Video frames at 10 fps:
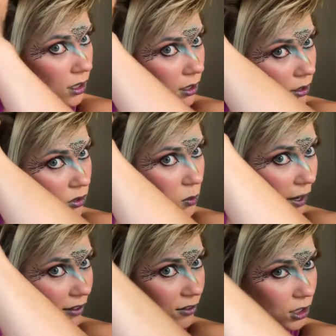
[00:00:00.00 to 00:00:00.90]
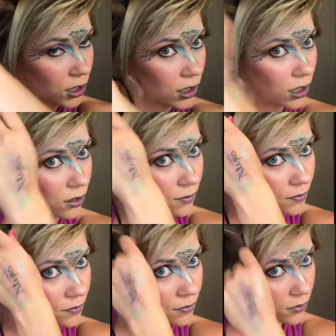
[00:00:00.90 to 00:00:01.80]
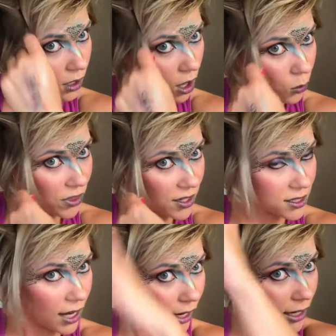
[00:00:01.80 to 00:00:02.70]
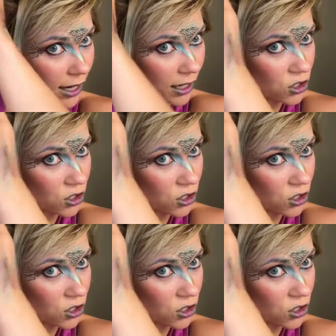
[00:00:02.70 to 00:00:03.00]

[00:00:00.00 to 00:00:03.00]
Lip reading: a loose wave curl, all with this technique.